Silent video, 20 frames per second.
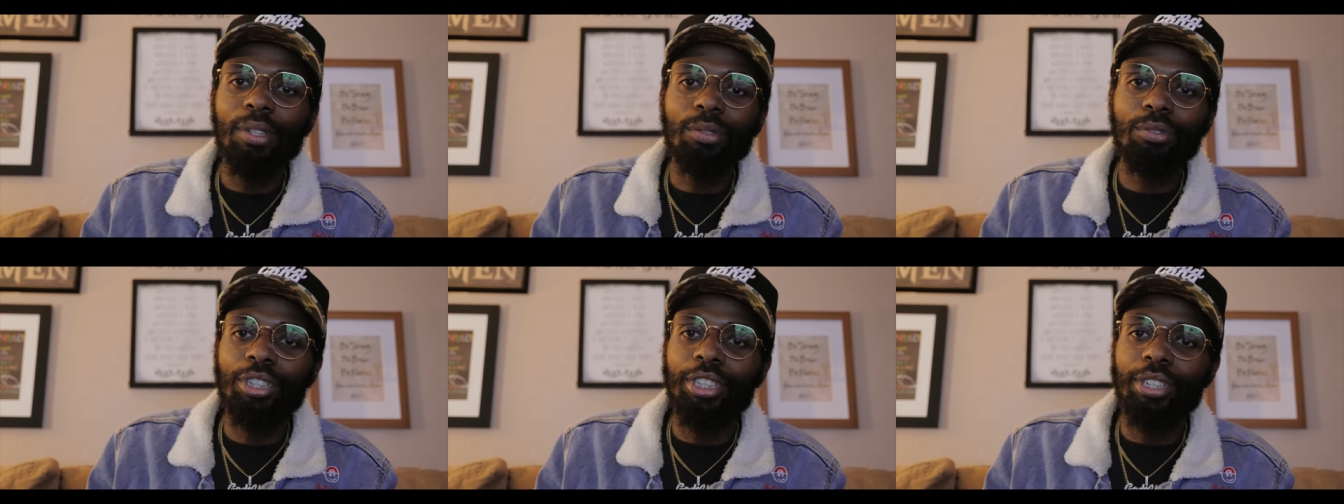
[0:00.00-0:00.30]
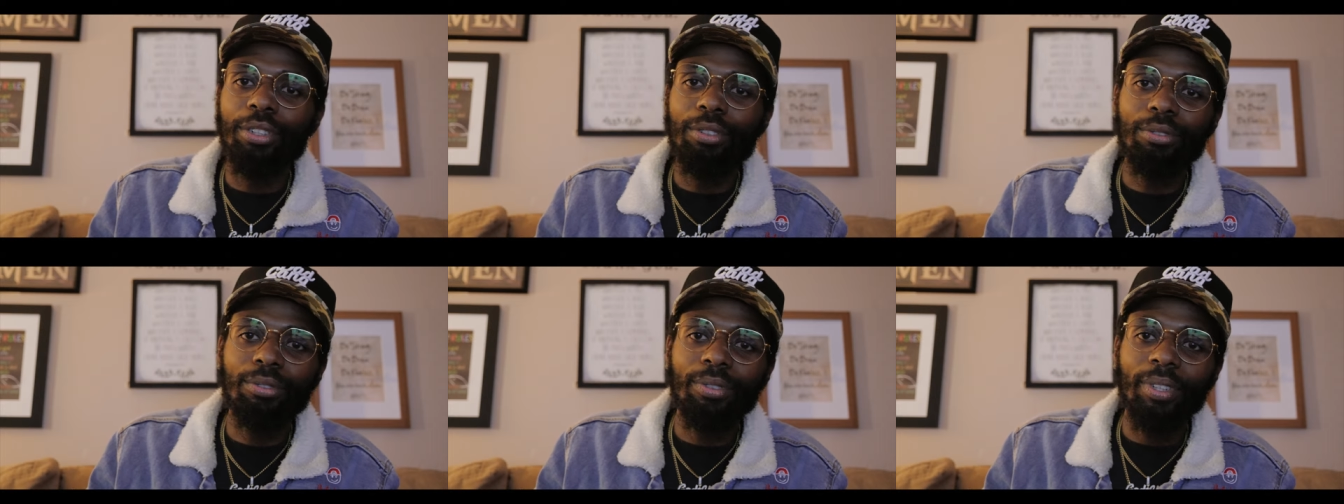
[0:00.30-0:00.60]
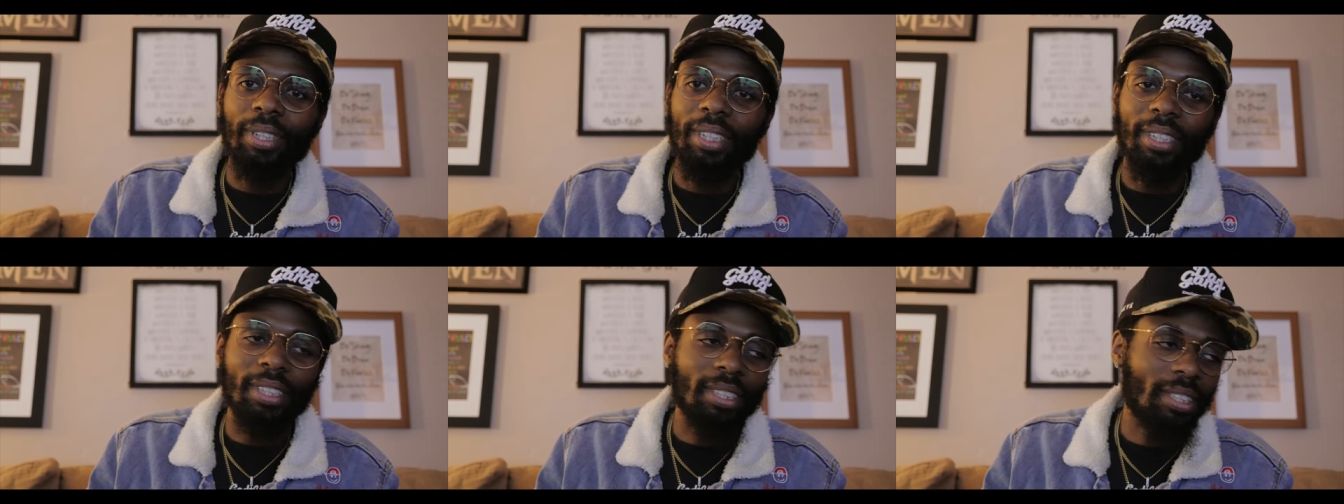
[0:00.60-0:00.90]
your
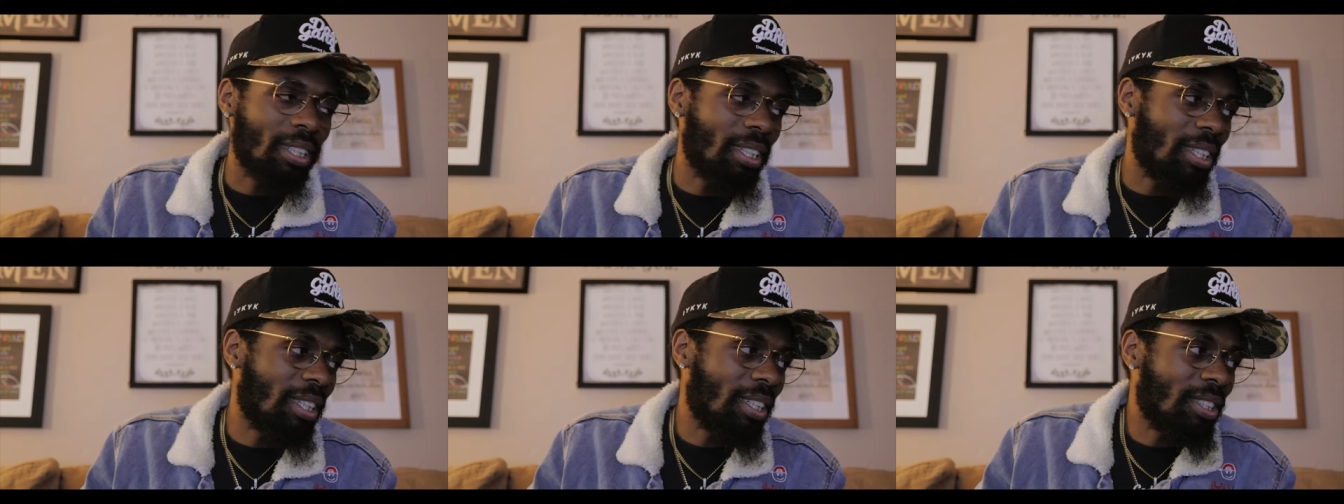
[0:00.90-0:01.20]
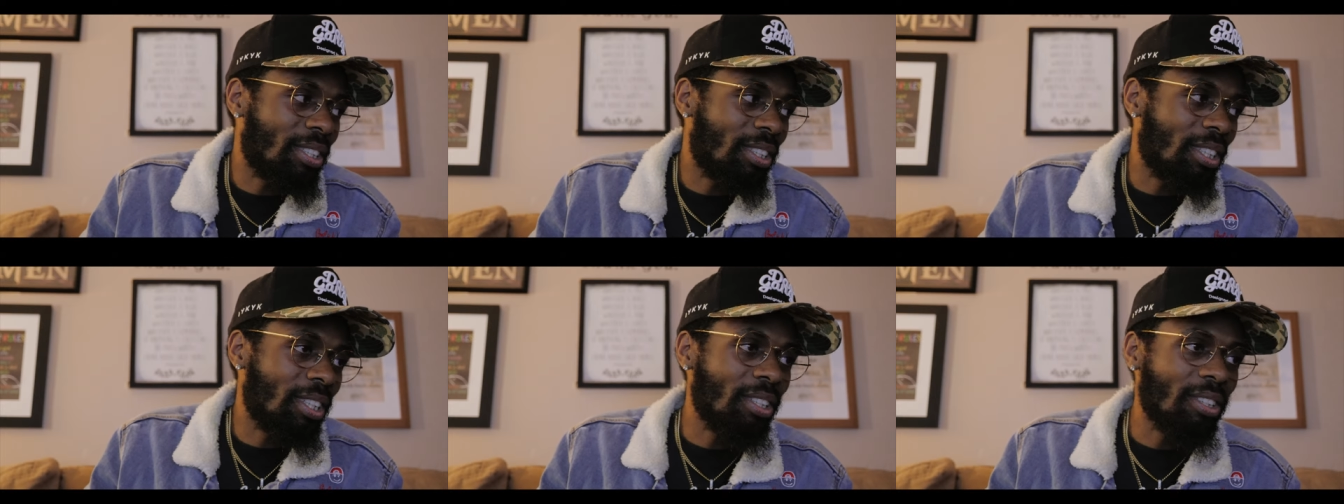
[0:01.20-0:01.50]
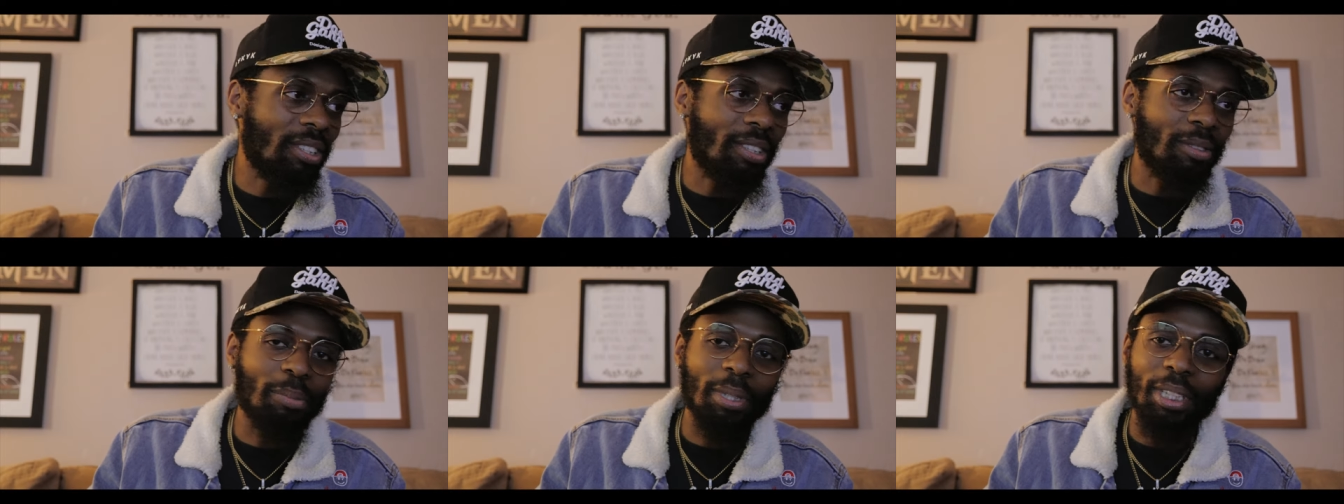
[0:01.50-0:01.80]
children and
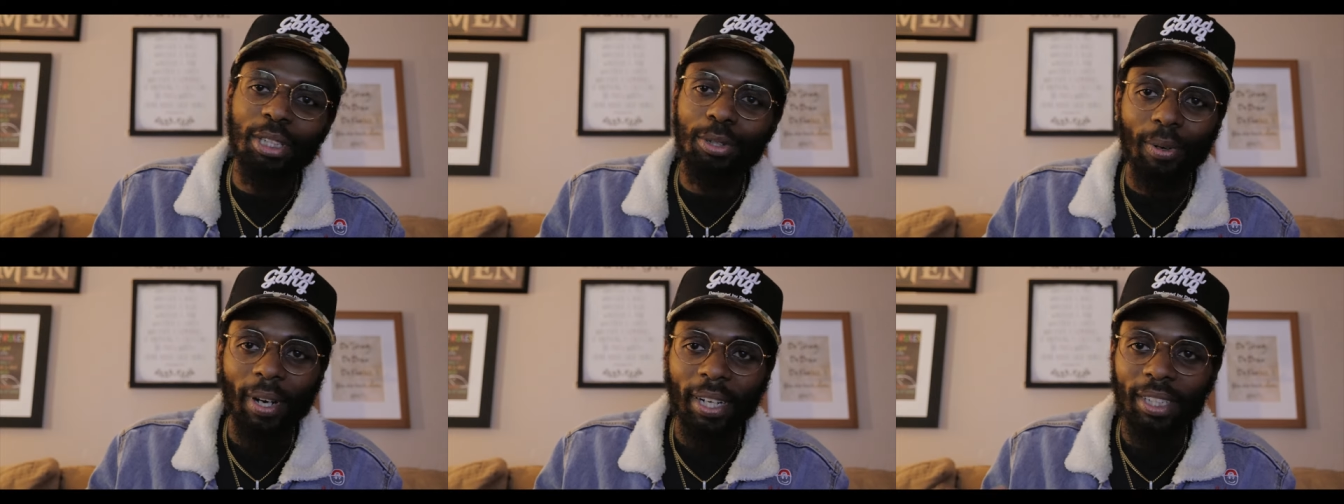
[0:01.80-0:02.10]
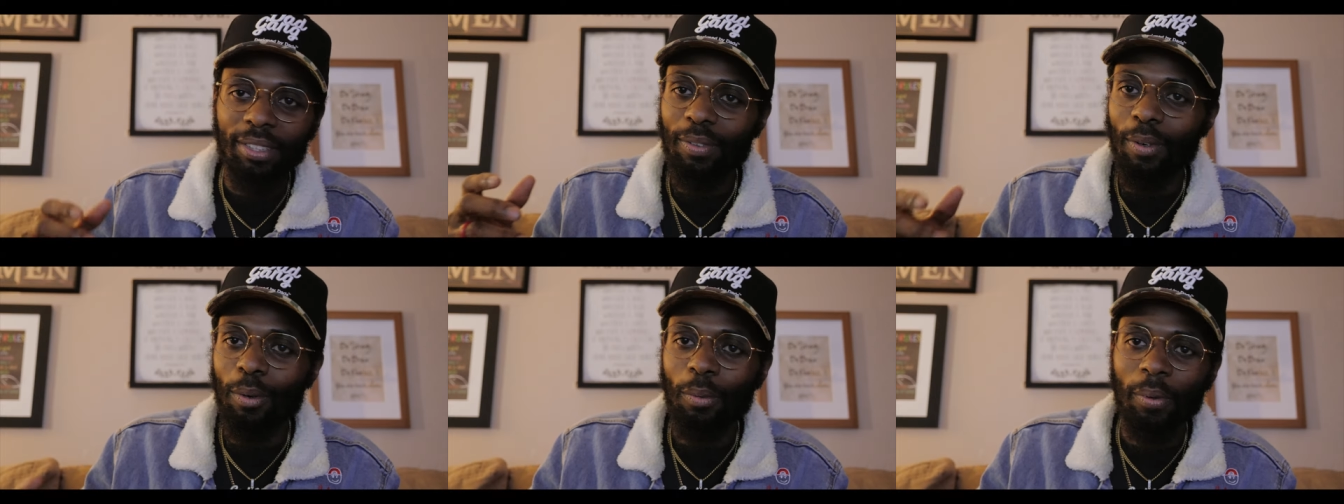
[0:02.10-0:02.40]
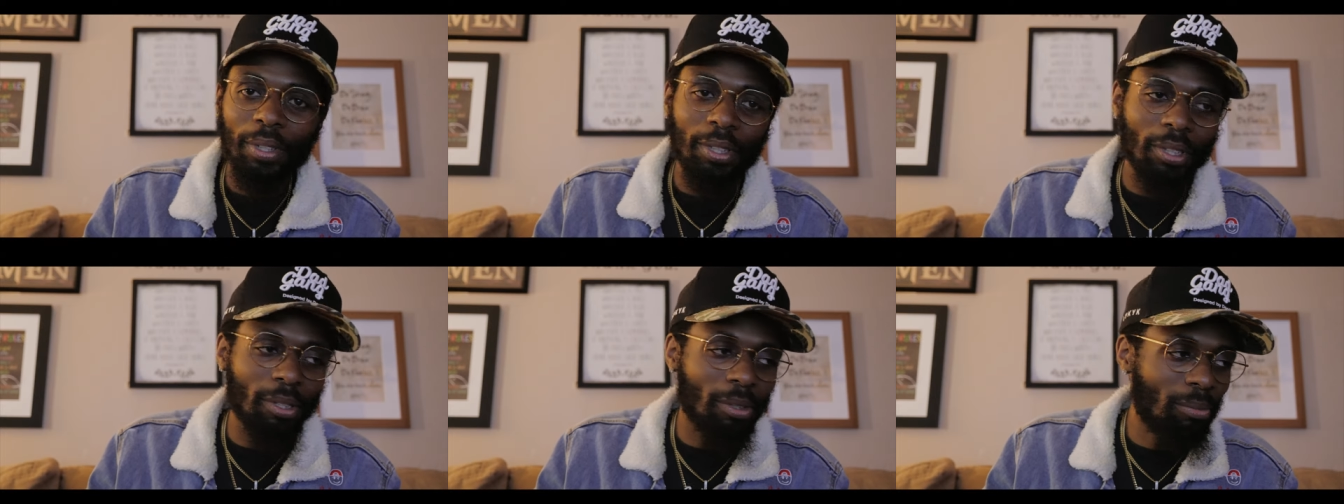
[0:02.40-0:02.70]
continue to be graceful
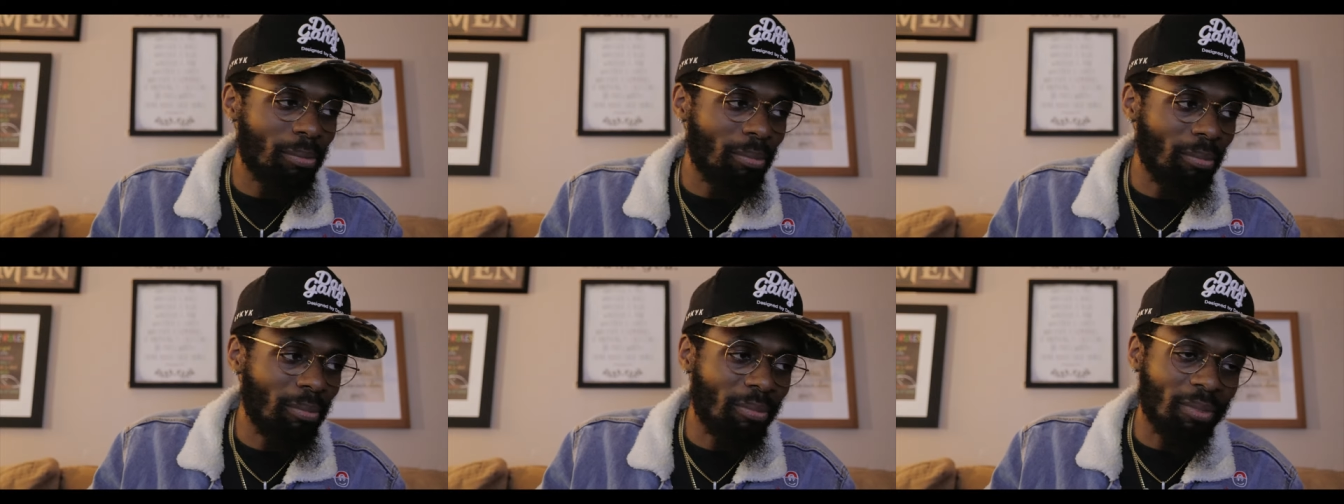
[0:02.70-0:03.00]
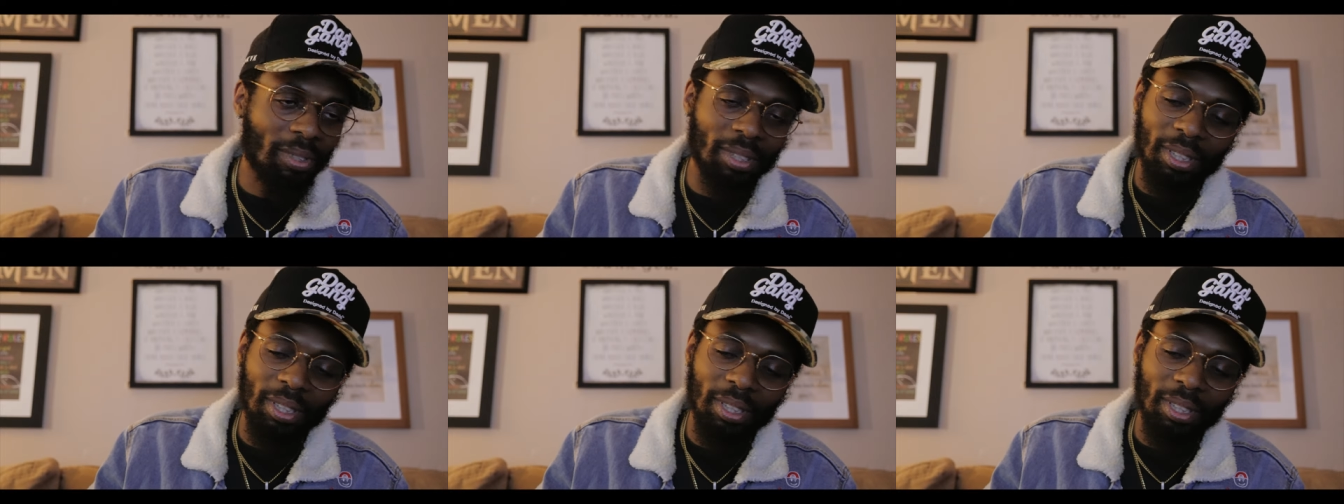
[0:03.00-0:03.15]
with them.